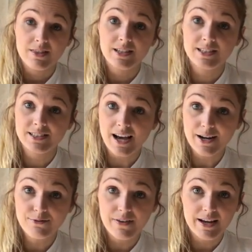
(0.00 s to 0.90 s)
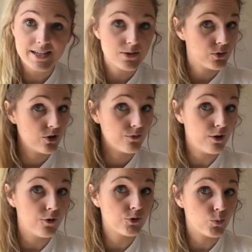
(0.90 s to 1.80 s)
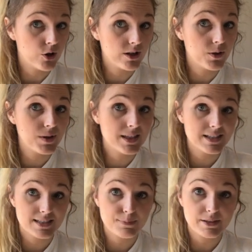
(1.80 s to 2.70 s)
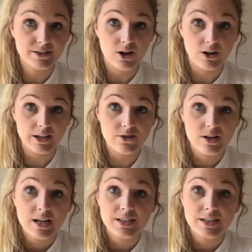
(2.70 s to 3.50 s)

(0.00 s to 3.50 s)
The design phase, which involved working with the discipline college